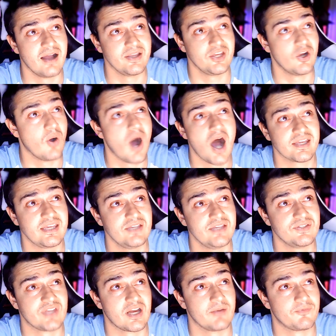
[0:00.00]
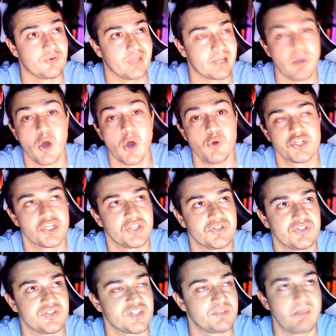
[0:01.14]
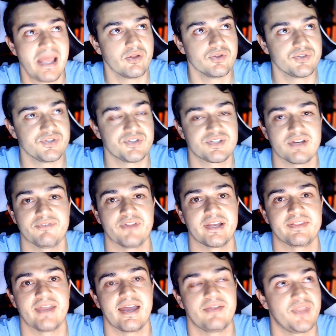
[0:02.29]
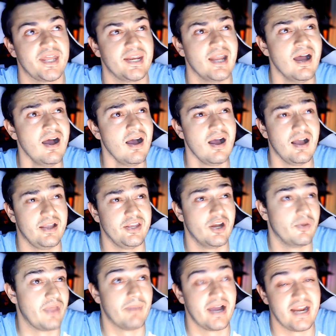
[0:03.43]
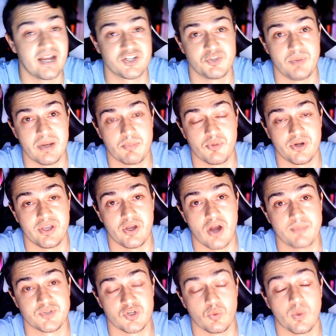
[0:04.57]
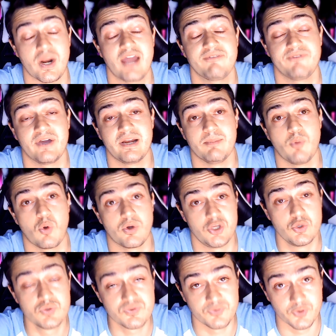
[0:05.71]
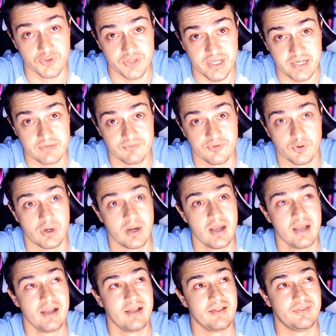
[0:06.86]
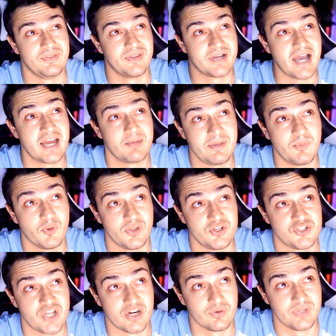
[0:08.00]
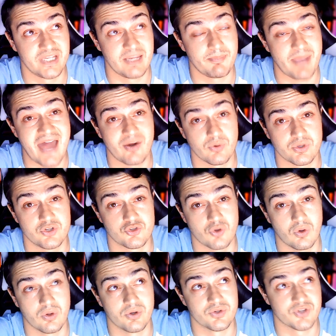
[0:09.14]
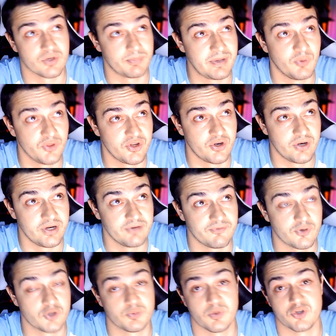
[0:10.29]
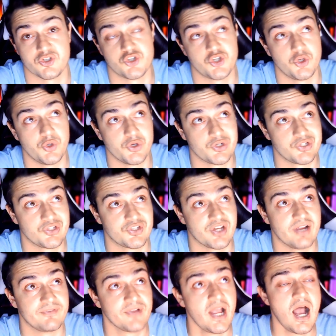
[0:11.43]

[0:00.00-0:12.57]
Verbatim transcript: you know, hotkeys set up for, like, potions and spells and stuff like that, then, you know, that might actually be a pretty good option. What I find a more useful thing for the kind of people that generally get paddle controllers are people that are into first-person shooters and stuff,